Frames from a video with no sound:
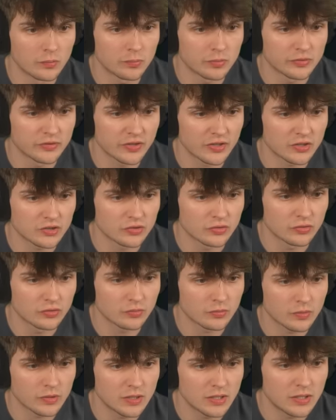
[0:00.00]
protection
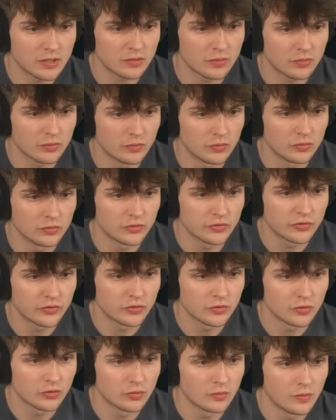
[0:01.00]
3, thorns
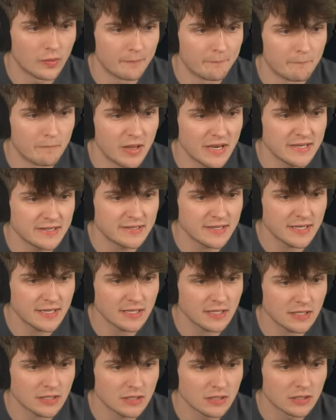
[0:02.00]
2,
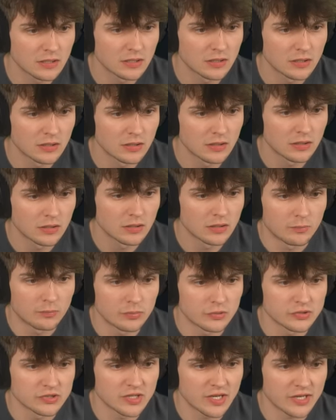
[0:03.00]
mending.
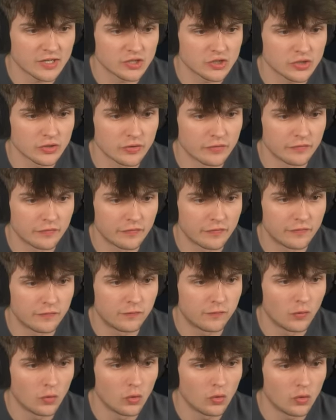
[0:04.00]
Protection
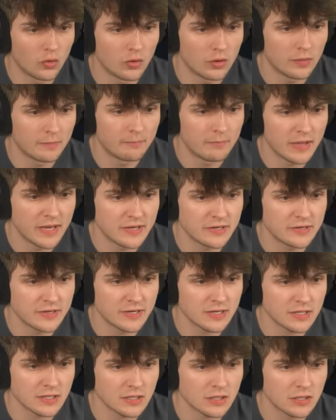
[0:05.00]
4,
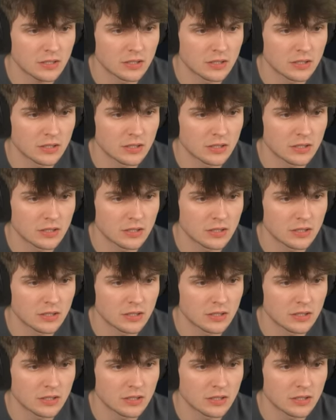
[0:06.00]
mending.